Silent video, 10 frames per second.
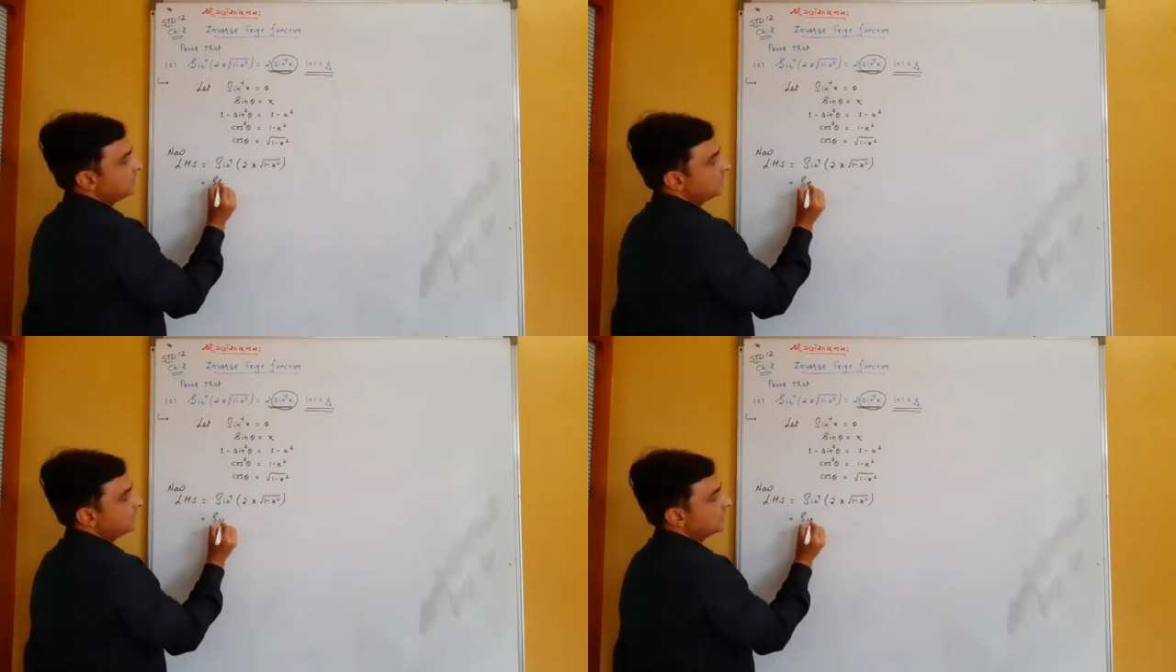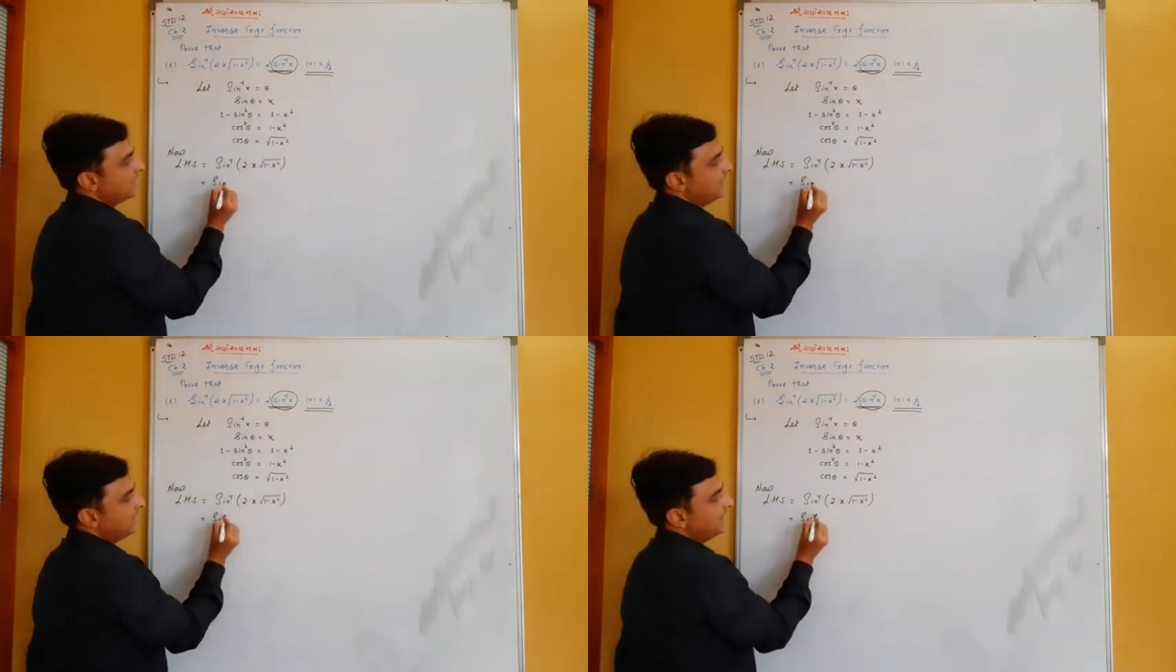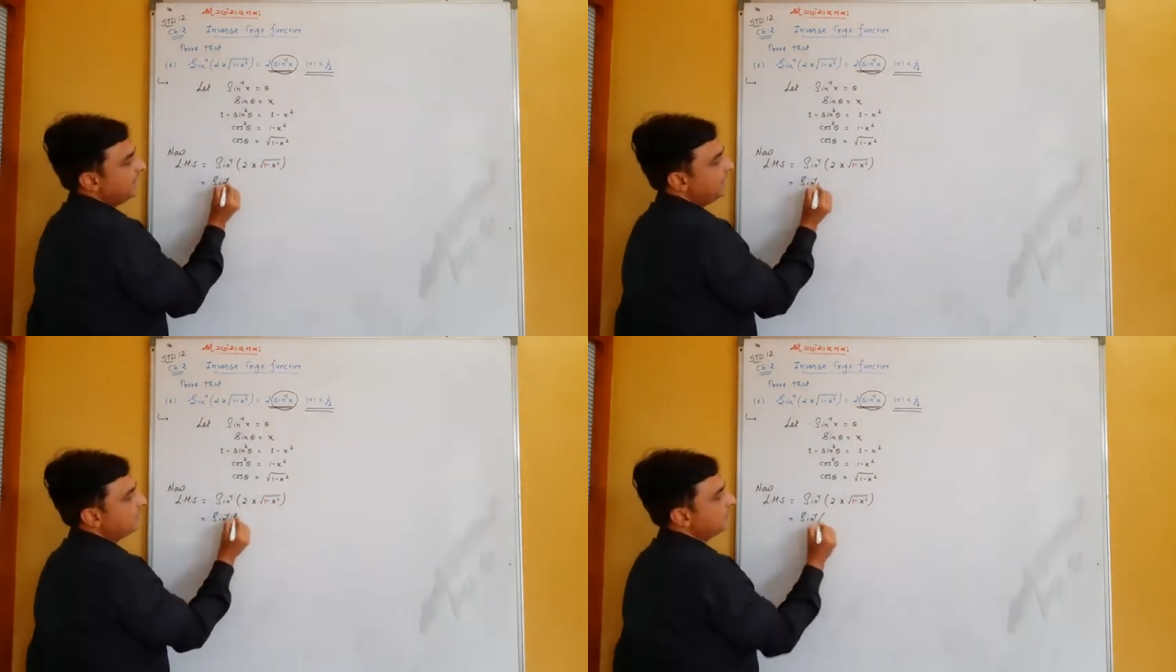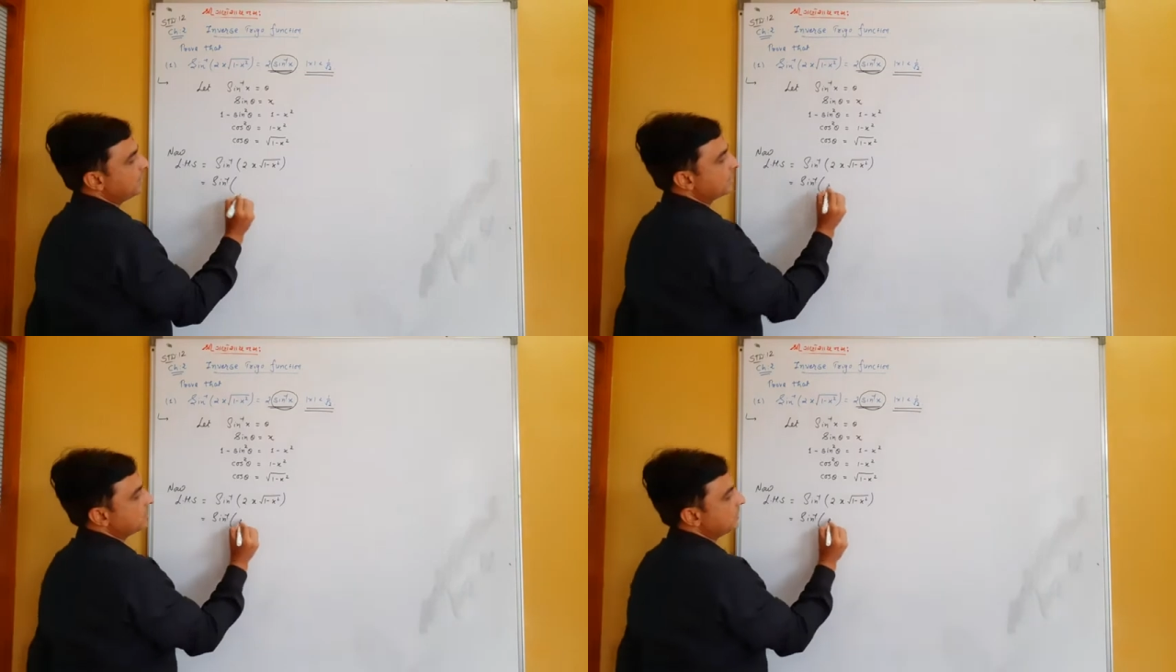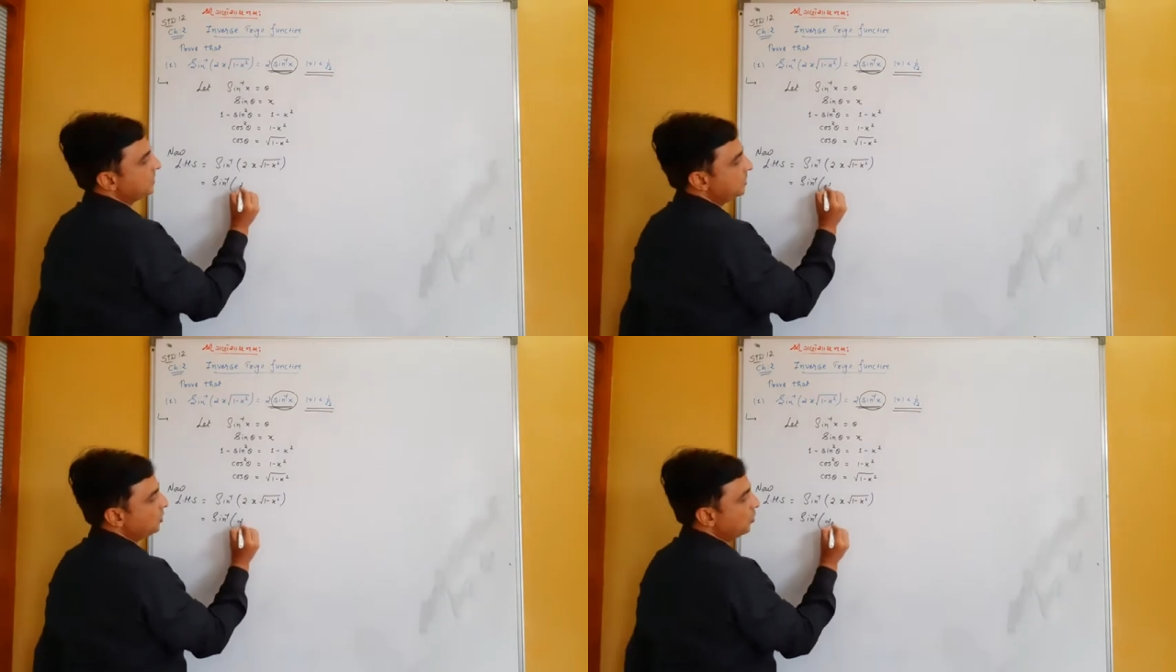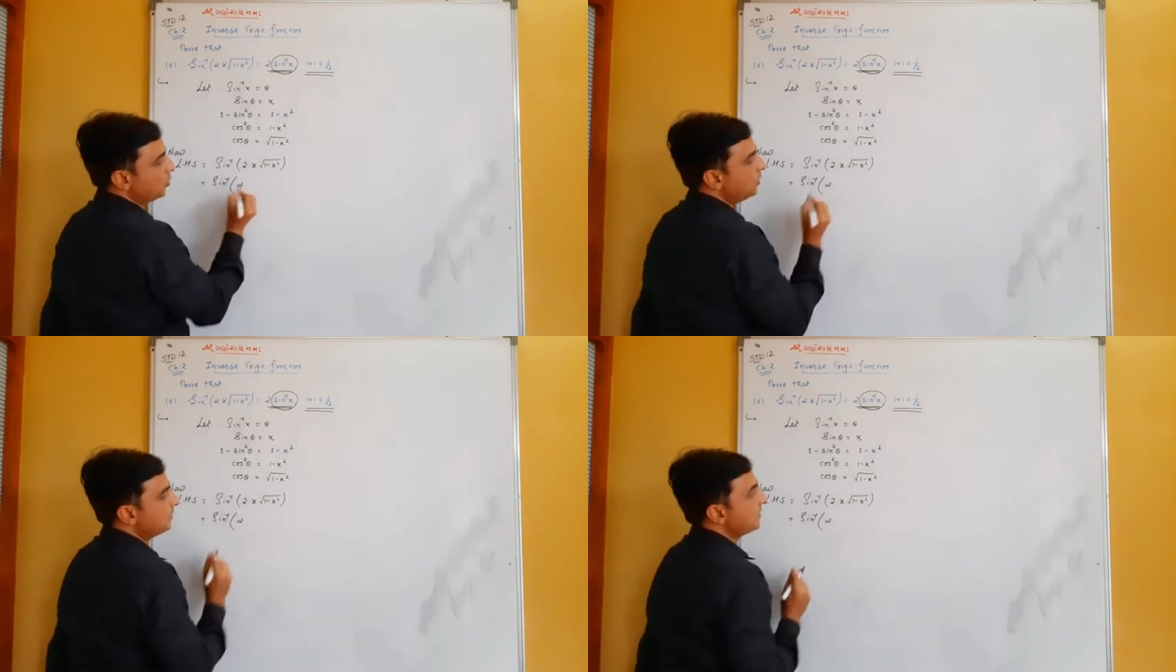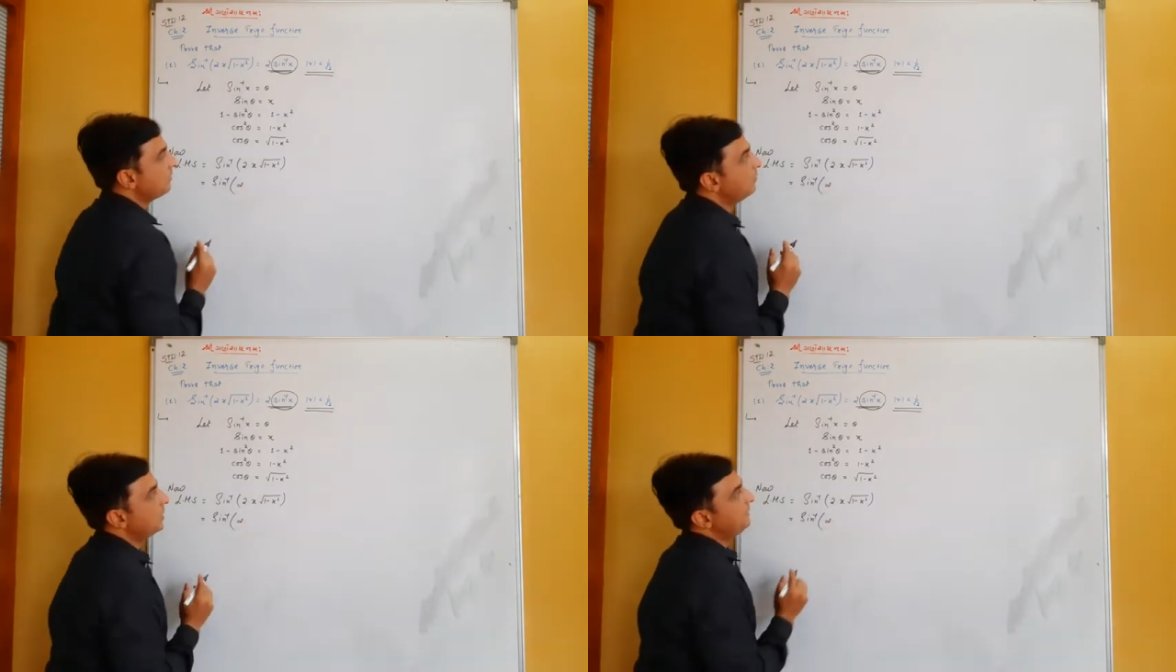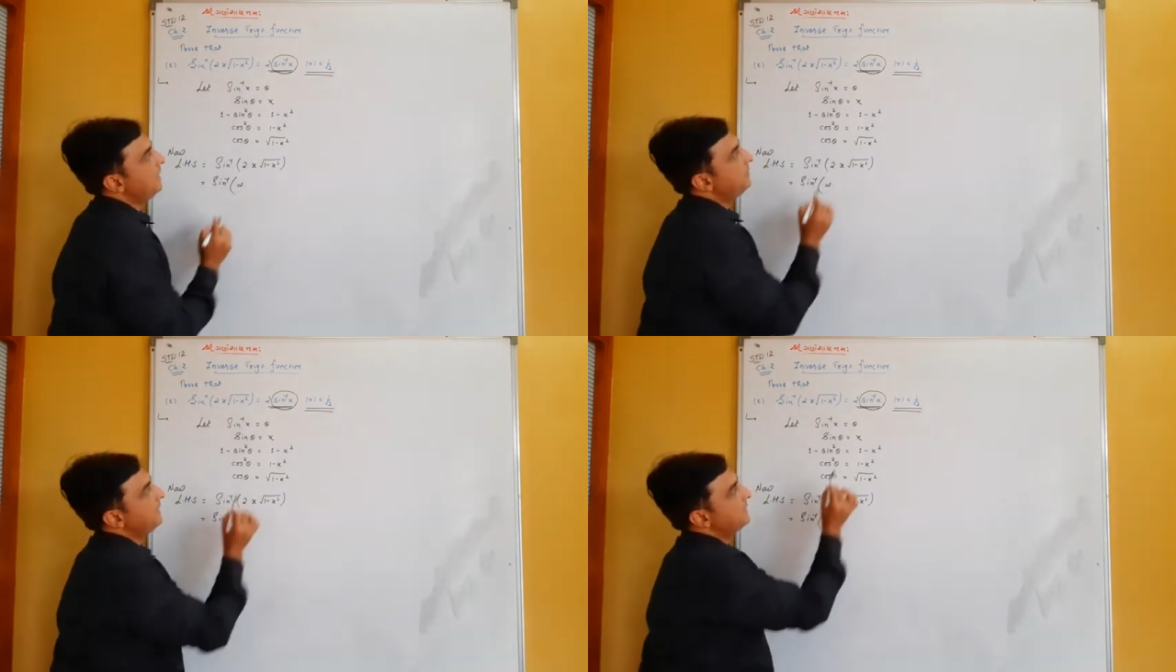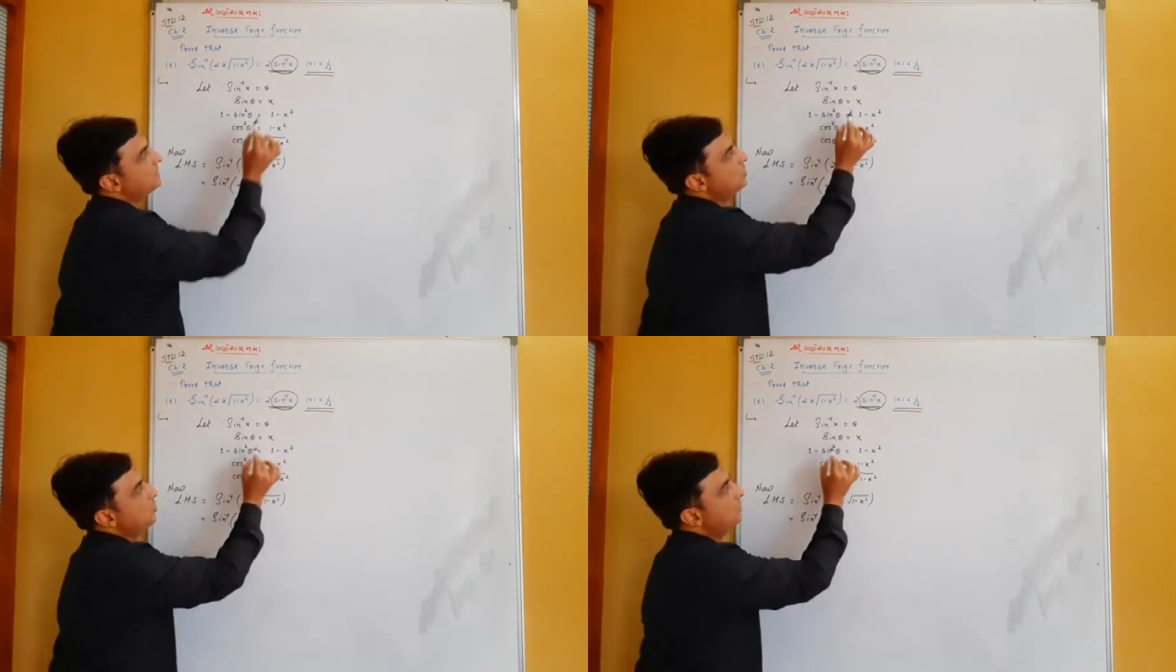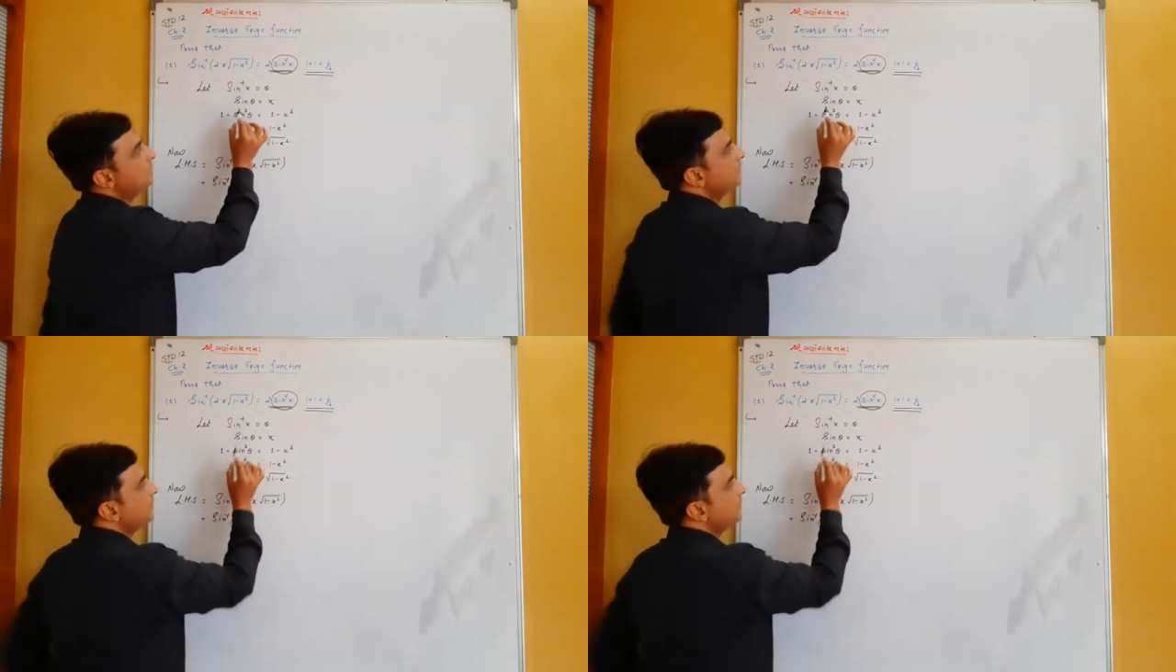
Sine inverse 2. What we have assumed?